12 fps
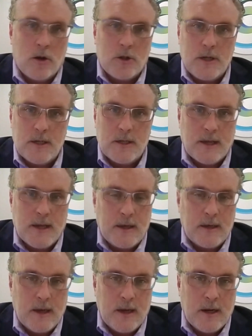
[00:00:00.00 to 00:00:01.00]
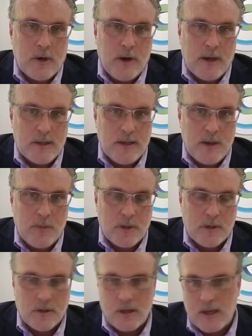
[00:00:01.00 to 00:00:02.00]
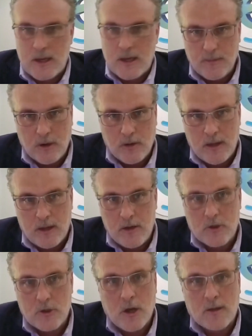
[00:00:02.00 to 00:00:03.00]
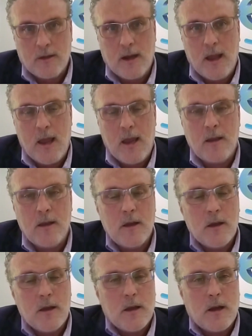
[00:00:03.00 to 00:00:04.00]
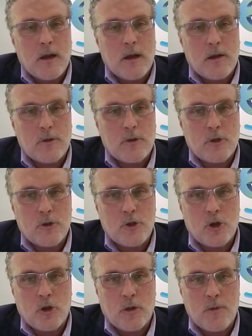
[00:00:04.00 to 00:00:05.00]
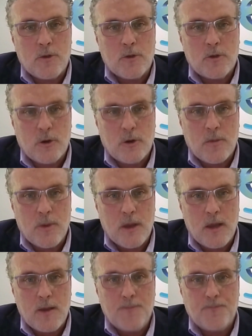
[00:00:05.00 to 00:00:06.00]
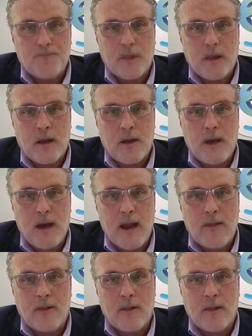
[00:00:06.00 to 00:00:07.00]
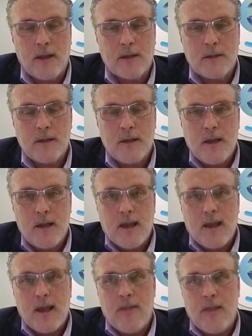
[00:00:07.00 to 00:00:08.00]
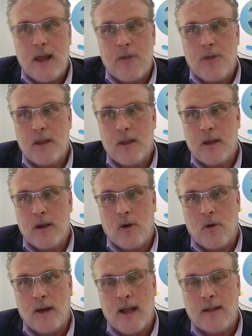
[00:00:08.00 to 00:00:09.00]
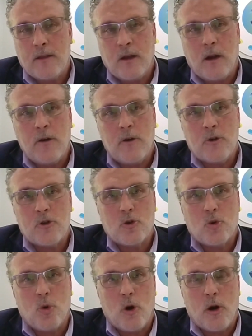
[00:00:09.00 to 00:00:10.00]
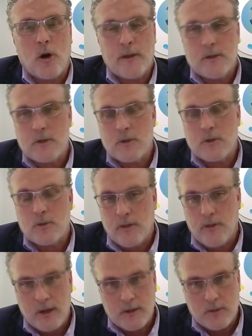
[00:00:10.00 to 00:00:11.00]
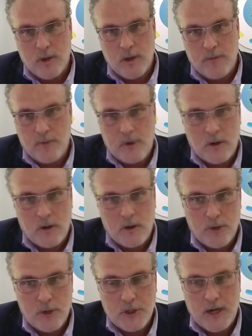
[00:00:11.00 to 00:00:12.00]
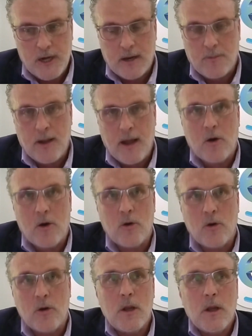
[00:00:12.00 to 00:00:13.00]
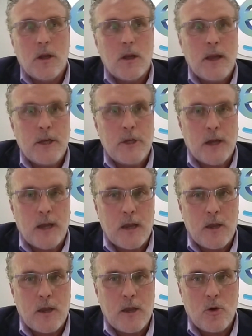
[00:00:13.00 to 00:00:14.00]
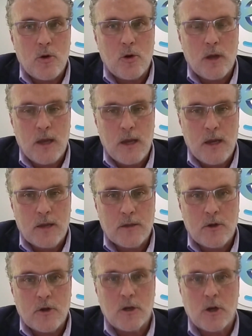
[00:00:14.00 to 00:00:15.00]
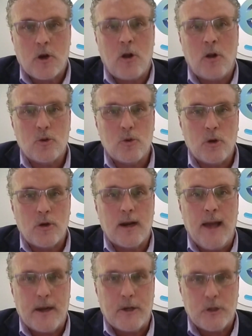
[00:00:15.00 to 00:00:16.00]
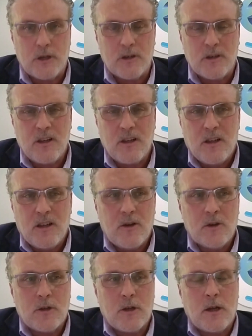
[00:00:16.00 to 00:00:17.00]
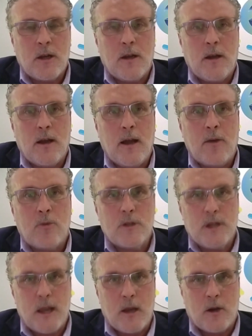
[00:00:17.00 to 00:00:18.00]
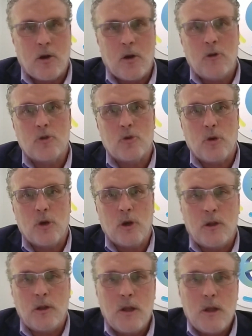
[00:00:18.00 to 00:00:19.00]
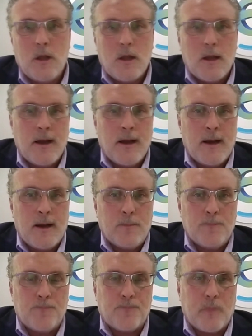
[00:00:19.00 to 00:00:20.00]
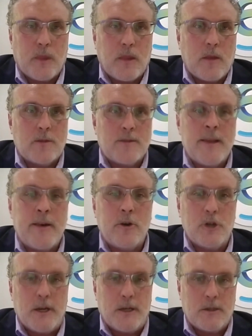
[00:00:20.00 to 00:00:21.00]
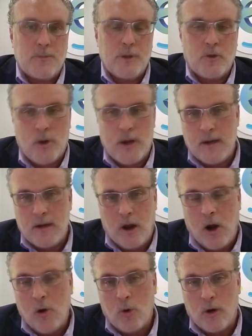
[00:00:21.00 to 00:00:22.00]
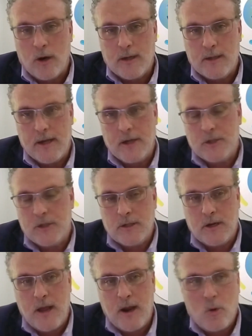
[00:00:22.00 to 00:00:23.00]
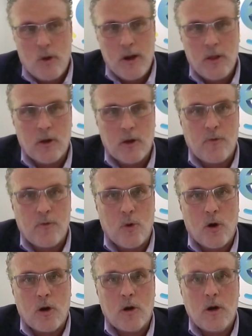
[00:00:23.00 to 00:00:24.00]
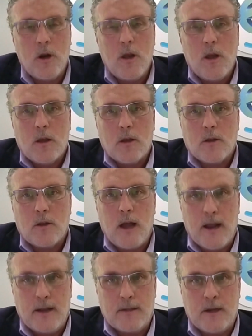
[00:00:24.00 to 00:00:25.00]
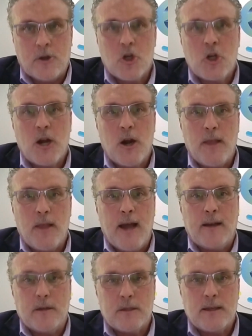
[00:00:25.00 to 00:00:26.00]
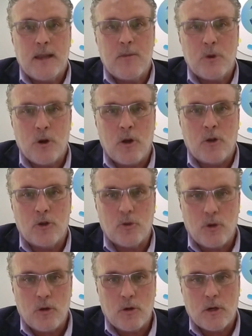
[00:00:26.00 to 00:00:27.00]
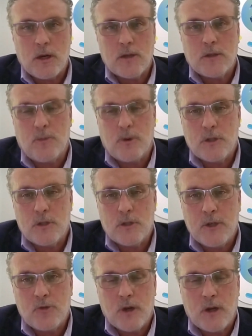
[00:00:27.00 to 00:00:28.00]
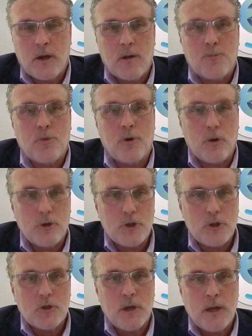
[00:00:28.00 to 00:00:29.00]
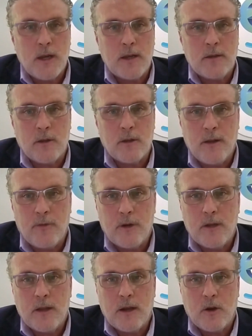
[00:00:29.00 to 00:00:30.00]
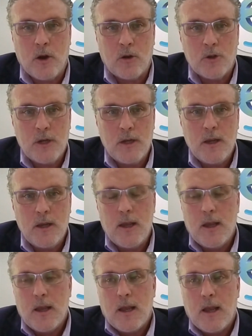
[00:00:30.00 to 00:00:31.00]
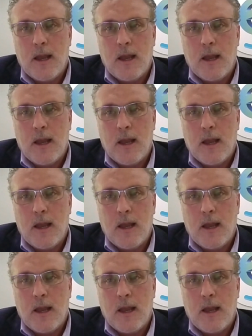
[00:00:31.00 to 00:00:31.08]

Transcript: technologies that can integrate seamlessly, like you saw today, should certainly be high on the list. And then I think, not to underscore, and this is one of the things we've, appreciated about Agent IQ, is there's a cultural connection. There's I would say a cultural synergies between our organizations. And I know we look for clients that share that same cultural, customer-centric approach in delivering technology.